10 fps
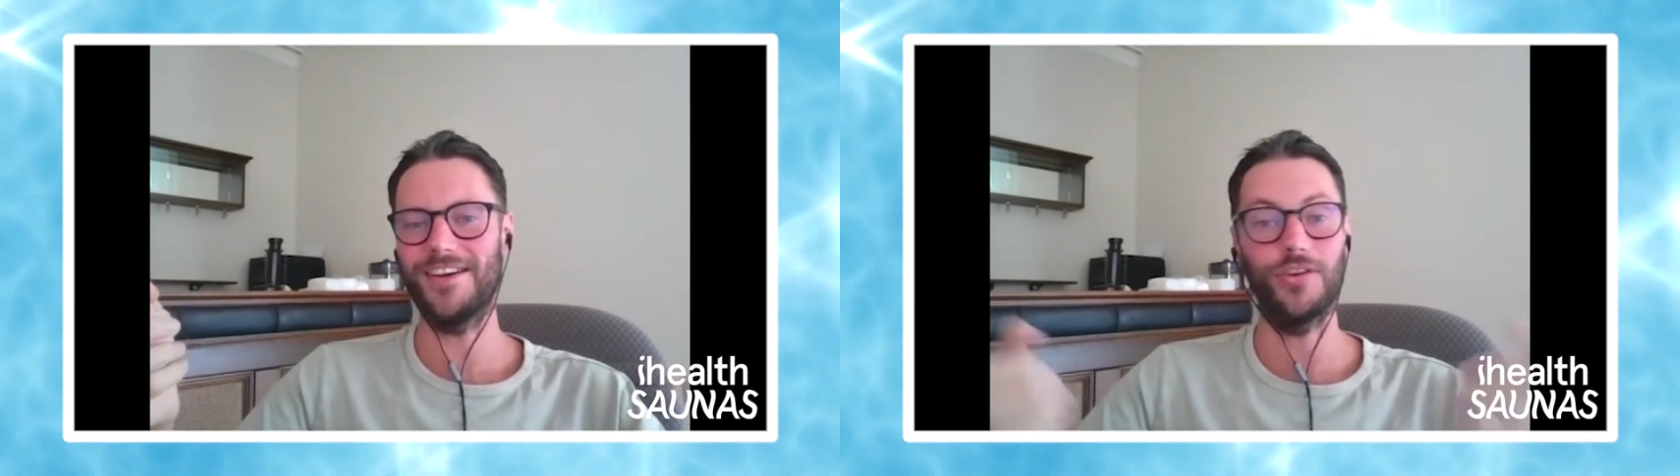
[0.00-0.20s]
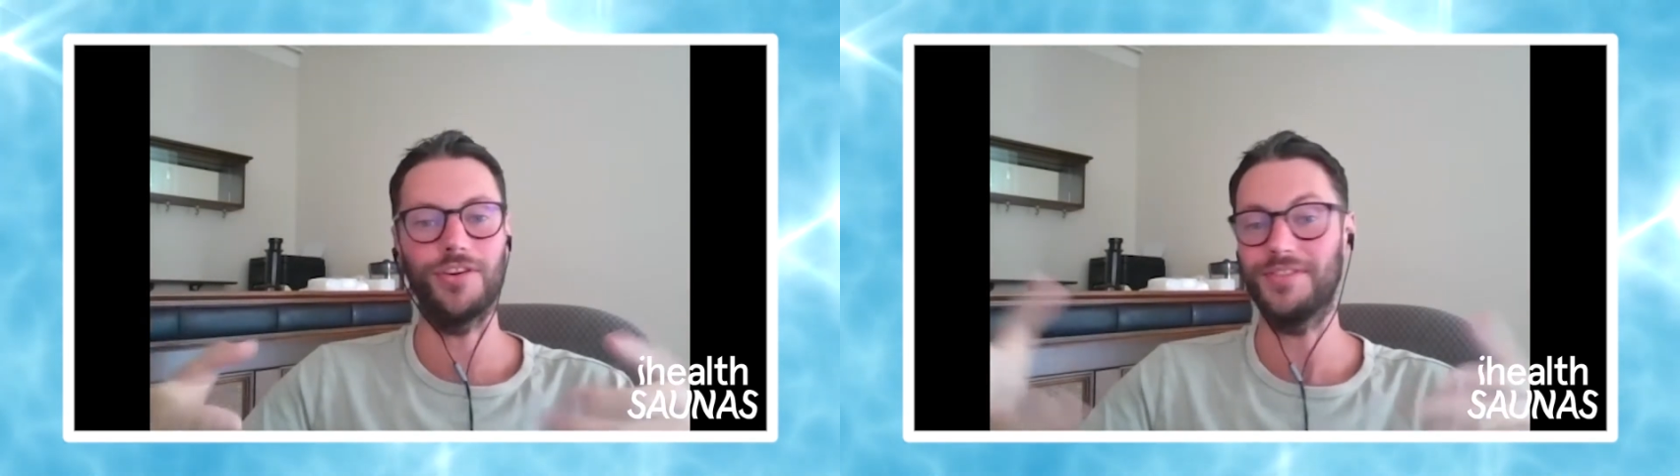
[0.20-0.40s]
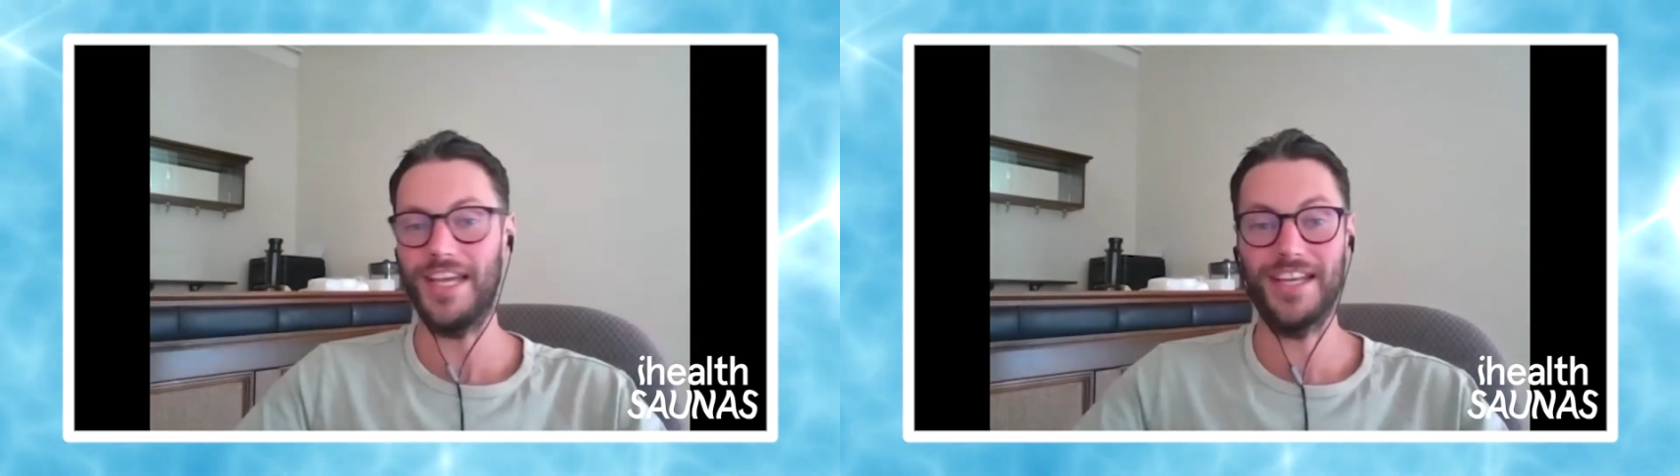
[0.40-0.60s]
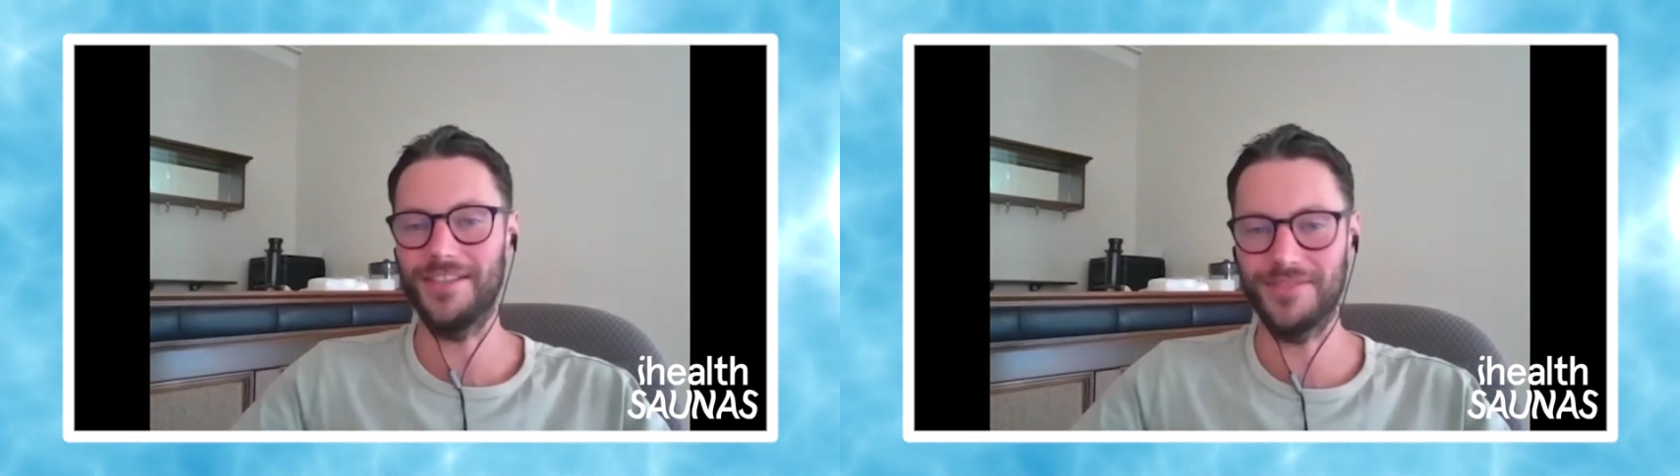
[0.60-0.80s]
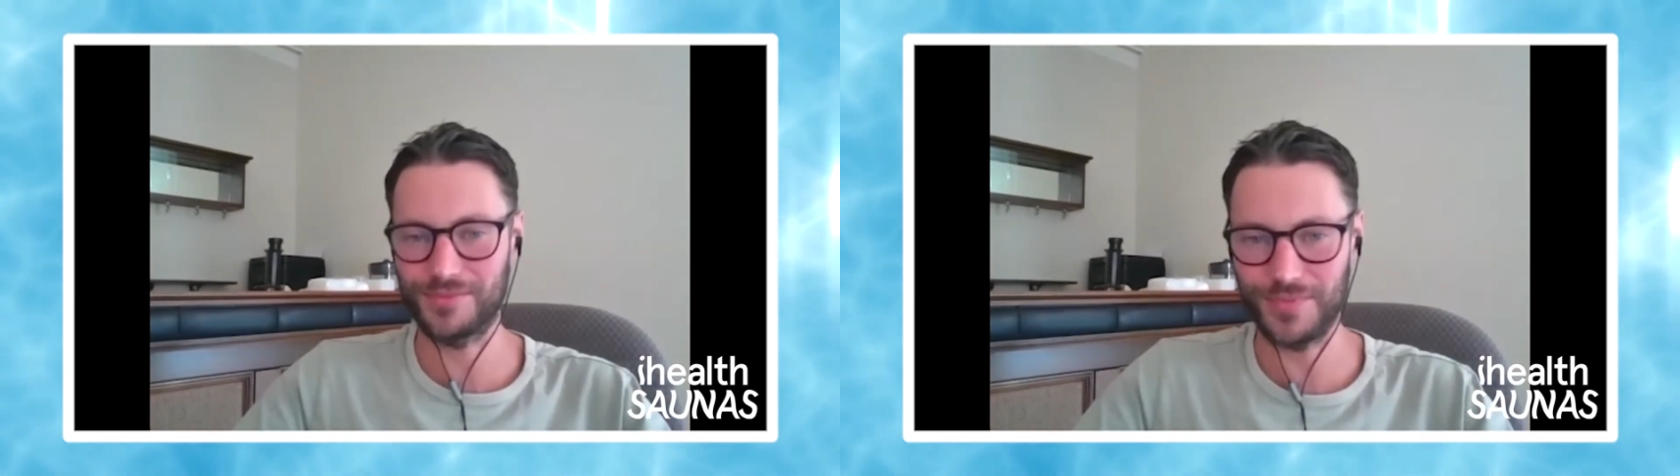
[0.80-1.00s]
or
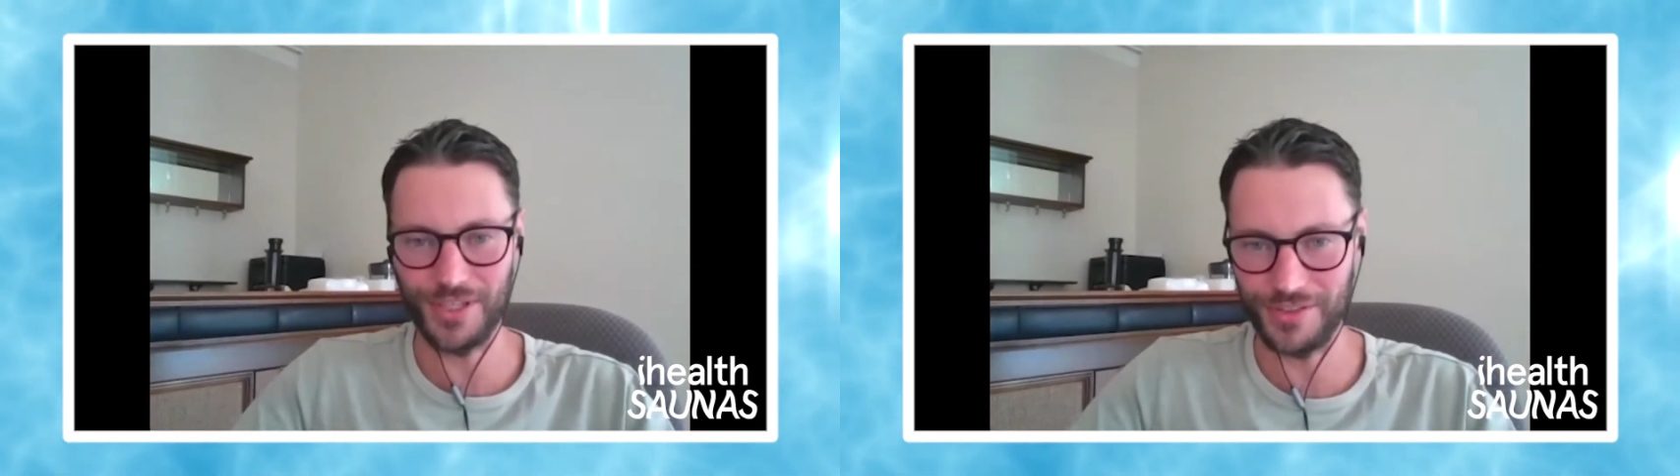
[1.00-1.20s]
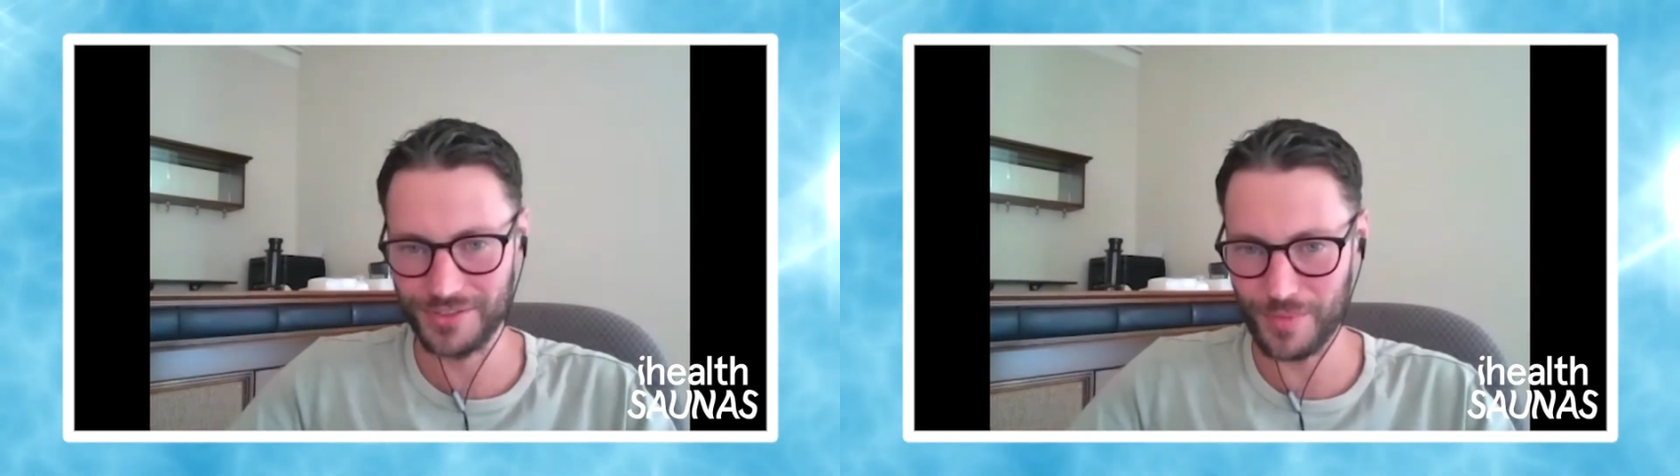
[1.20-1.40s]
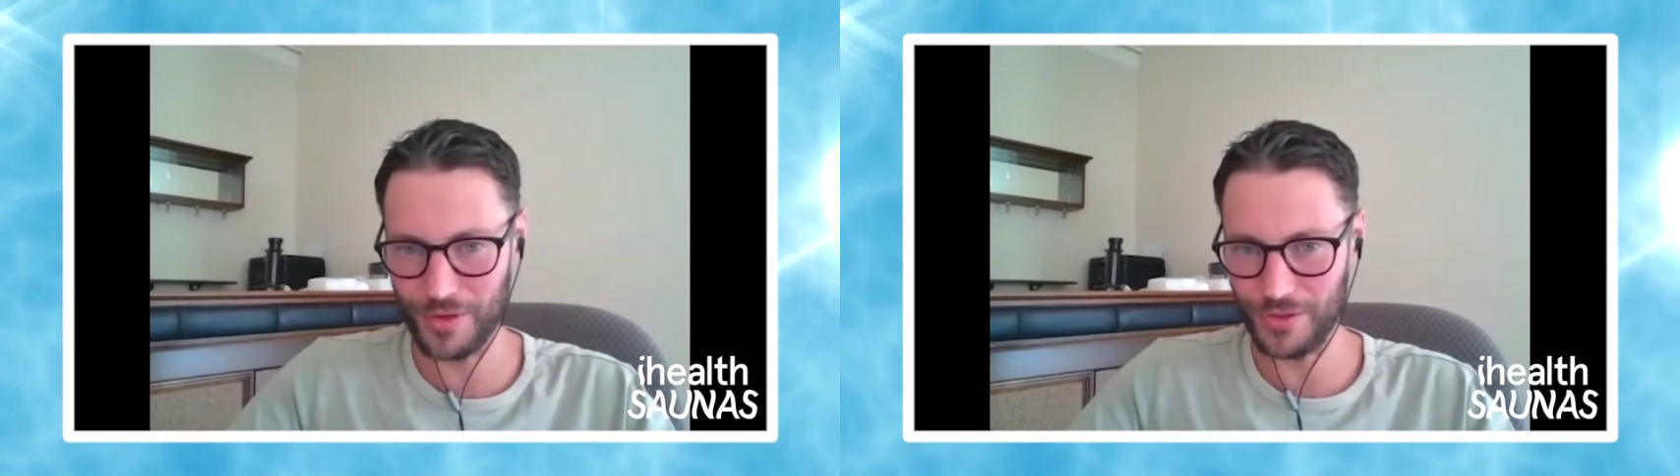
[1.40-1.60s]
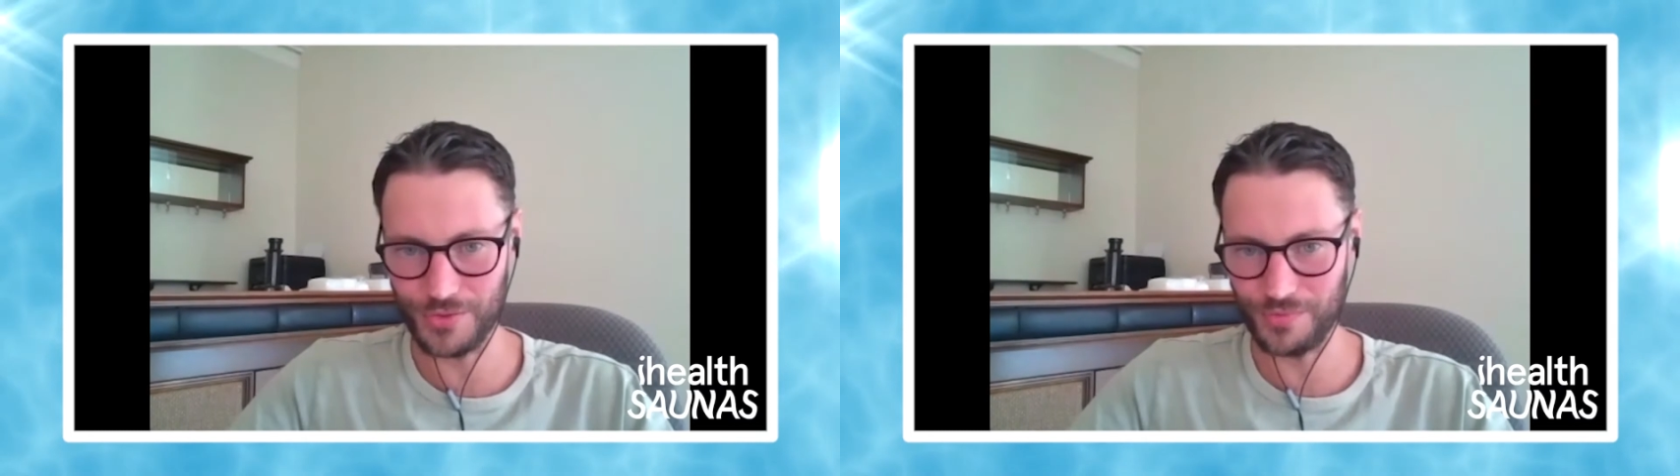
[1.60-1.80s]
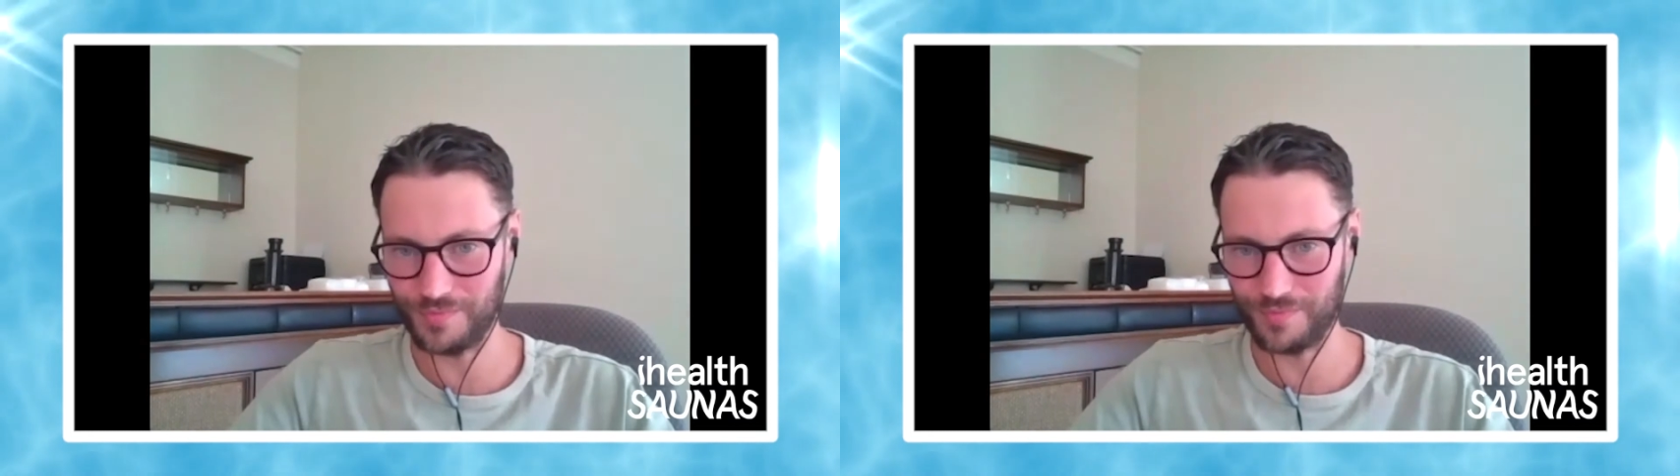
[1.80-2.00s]
any, spiritual